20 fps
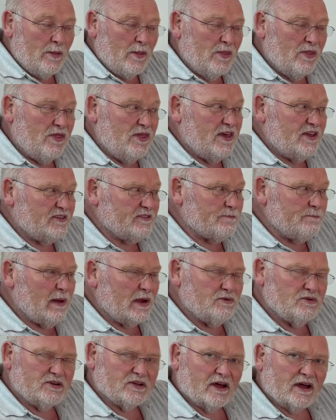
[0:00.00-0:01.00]
This
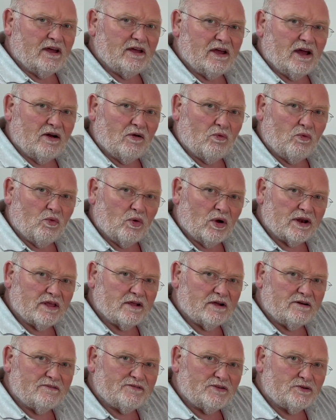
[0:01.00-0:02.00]
motor at
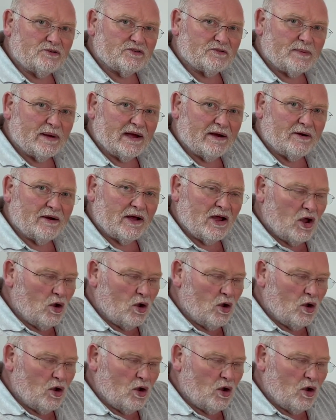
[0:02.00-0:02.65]
1.5 horsepower